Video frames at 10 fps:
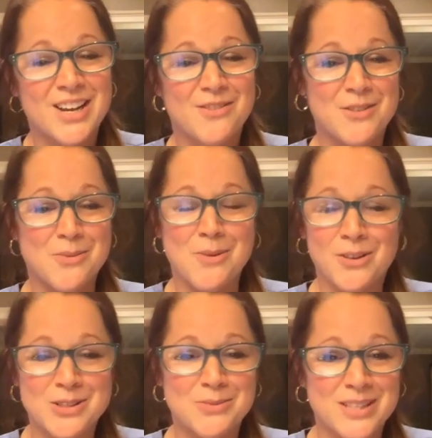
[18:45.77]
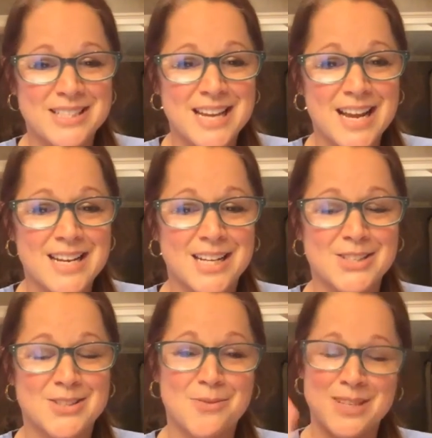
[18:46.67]
for the Wellness Wednesday
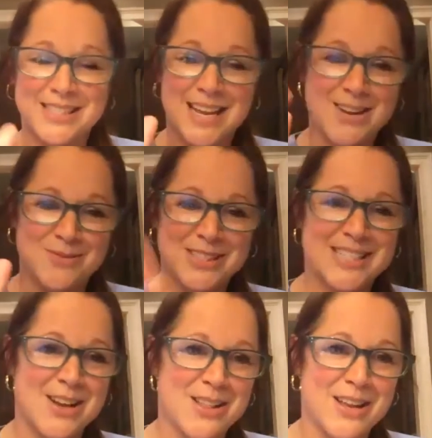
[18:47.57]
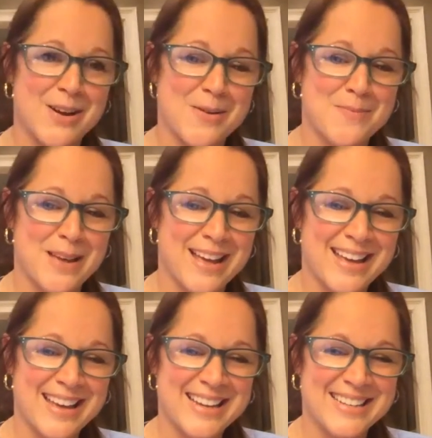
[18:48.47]
next Wednesday. We'll see y'all later.
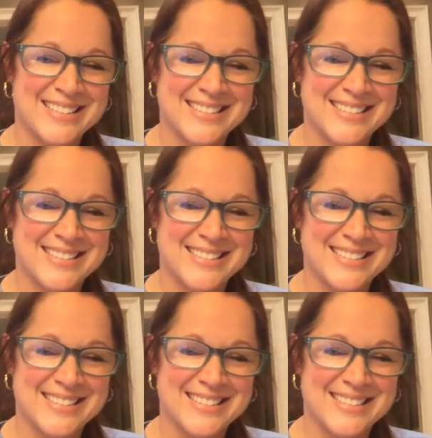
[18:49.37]
Bye.